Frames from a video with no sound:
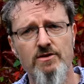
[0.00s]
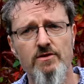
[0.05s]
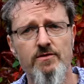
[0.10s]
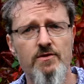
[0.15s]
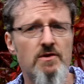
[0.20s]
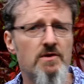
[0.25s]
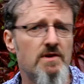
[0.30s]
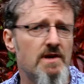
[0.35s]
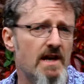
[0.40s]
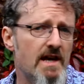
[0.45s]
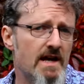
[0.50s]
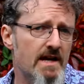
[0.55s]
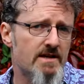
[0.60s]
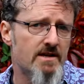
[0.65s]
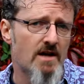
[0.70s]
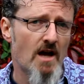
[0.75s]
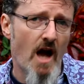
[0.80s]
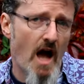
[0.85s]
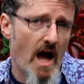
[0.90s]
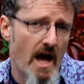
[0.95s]
So if you
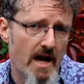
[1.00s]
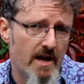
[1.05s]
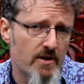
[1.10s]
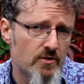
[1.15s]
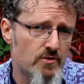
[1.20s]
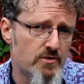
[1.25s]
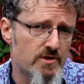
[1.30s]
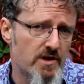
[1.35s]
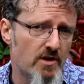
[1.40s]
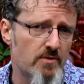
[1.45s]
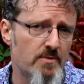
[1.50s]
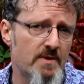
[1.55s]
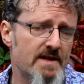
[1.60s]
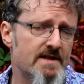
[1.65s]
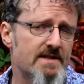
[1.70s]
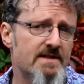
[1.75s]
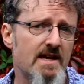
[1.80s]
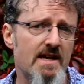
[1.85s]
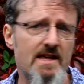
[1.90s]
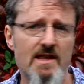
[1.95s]
need an audio
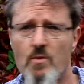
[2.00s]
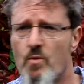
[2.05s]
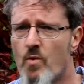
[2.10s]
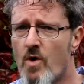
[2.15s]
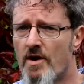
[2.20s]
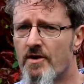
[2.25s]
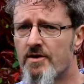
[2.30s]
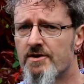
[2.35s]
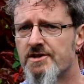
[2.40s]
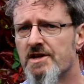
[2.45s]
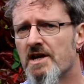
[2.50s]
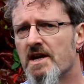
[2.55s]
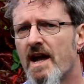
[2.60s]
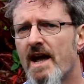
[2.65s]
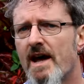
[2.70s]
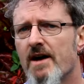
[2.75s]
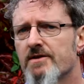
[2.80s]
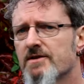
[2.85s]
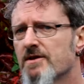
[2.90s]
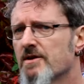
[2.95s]
PC, then why not check
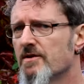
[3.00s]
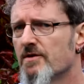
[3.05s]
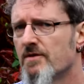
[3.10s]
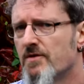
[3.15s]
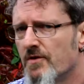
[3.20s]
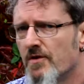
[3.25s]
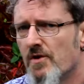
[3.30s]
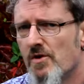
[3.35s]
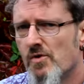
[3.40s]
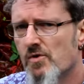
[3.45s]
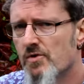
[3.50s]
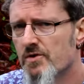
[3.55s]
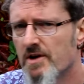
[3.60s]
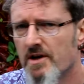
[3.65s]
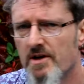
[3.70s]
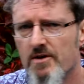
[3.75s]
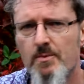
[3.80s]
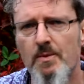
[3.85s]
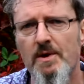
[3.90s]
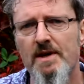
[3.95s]
out the
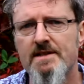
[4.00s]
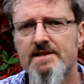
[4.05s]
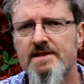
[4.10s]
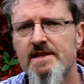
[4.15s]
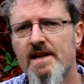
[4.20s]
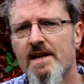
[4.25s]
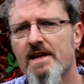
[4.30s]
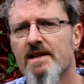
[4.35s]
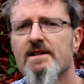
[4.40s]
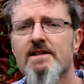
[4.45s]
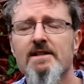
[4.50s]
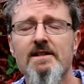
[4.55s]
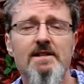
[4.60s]
Audio PC?